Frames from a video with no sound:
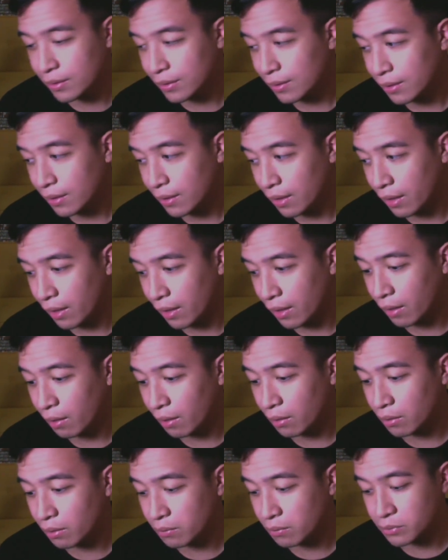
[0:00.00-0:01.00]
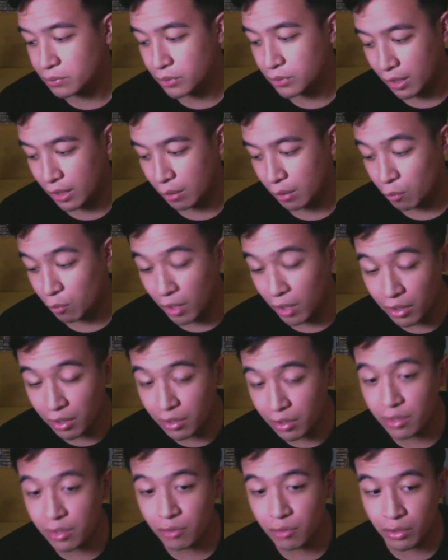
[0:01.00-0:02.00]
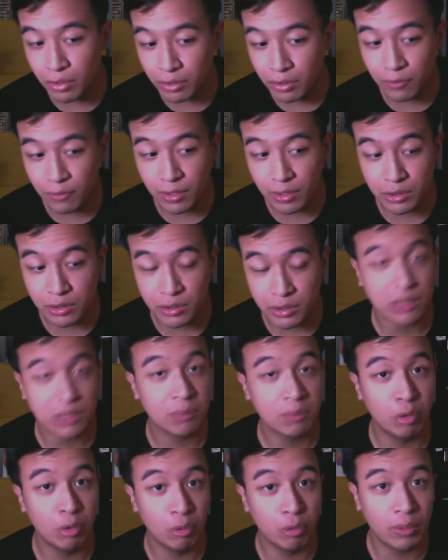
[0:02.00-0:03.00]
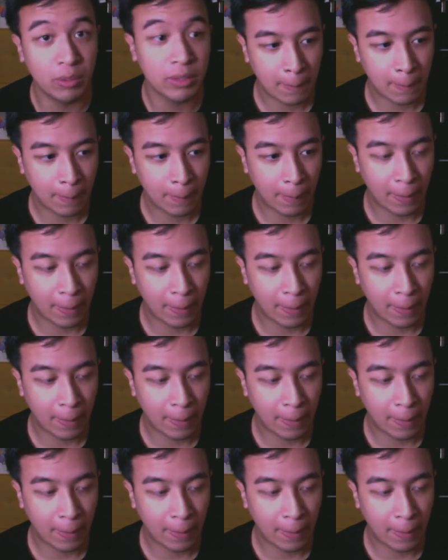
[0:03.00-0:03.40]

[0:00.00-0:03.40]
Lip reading: So yeah, we are in a creative industry that's blooming,